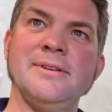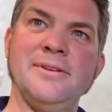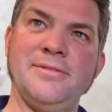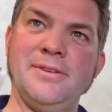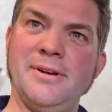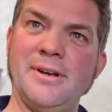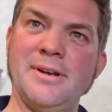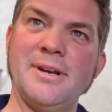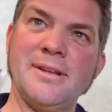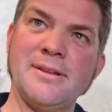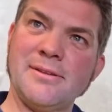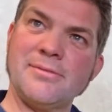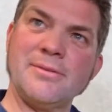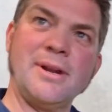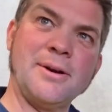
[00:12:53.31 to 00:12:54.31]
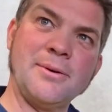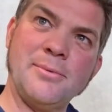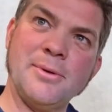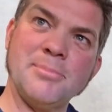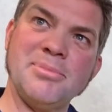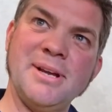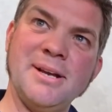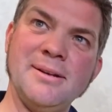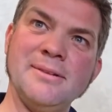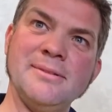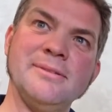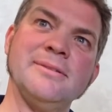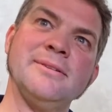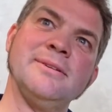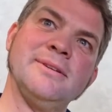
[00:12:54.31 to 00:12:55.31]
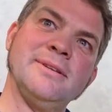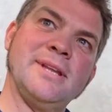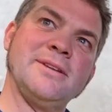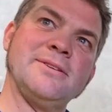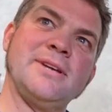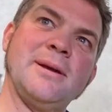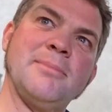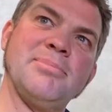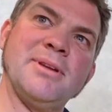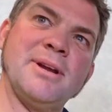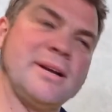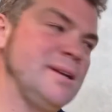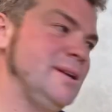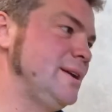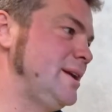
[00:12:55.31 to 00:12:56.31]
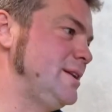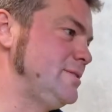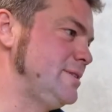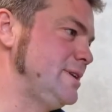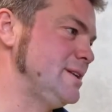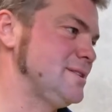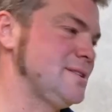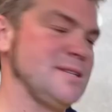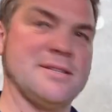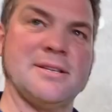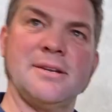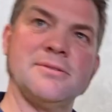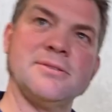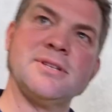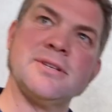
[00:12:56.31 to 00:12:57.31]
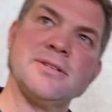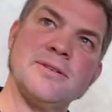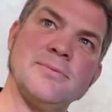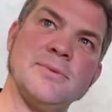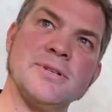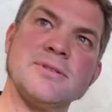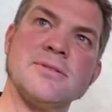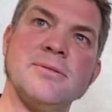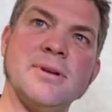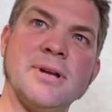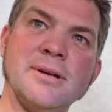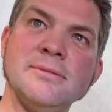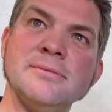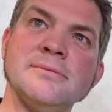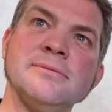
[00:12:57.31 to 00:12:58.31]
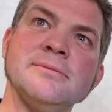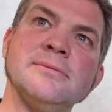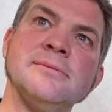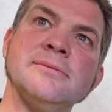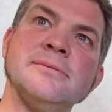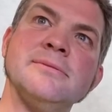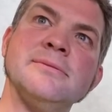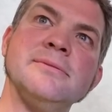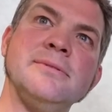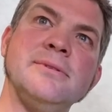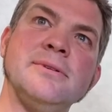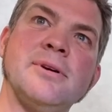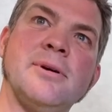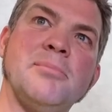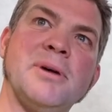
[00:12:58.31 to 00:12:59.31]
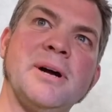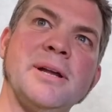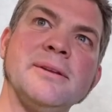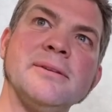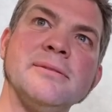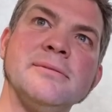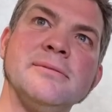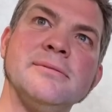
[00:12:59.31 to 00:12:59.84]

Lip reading: If you got another 300 watt panel that you can plug in, and you get 660 watt solar combined.